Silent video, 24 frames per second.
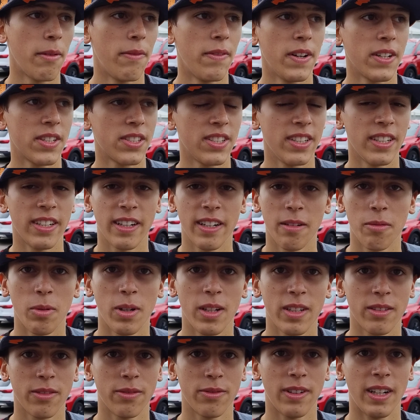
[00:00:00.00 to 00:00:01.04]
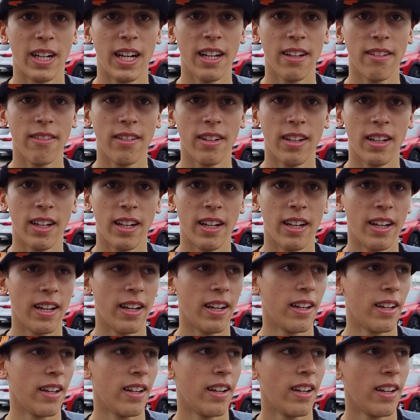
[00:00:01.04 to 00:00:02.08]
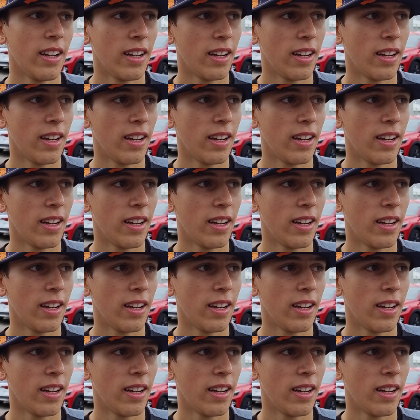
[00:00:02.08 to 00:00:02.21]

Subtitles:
first year in 125